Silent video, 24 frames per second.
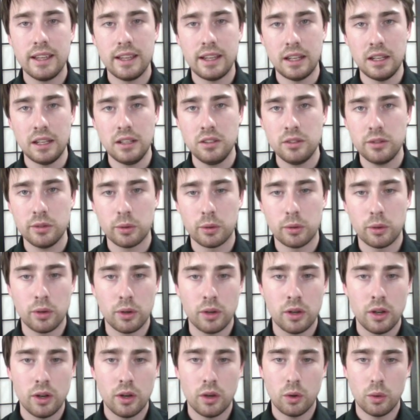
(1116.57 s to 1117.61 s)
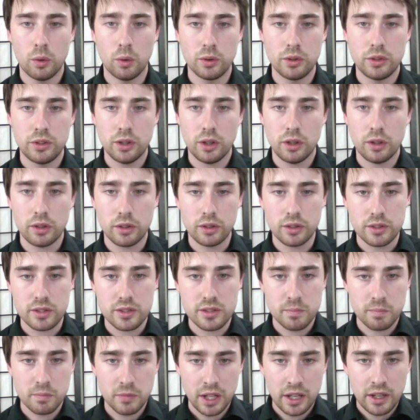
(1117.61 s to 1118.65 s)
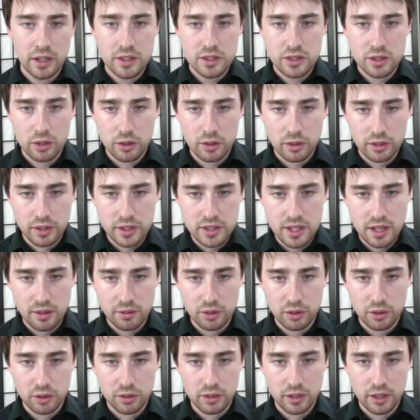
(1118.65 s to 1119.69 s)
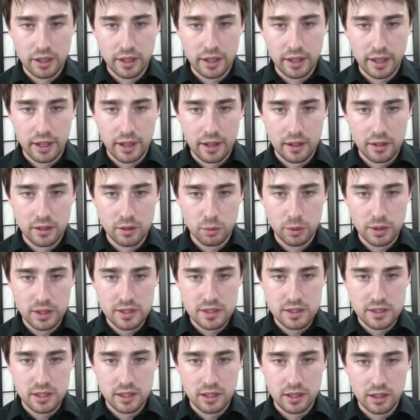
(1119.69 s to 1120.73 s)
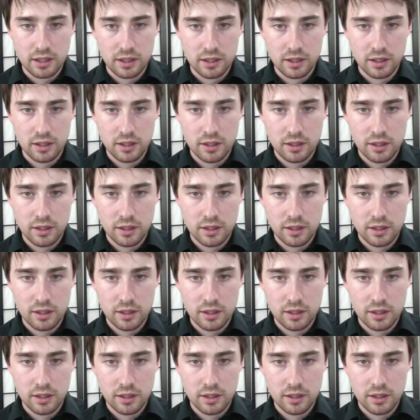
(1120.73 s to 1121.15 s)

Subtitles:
indoor or dogs. So let's have a look, and we see,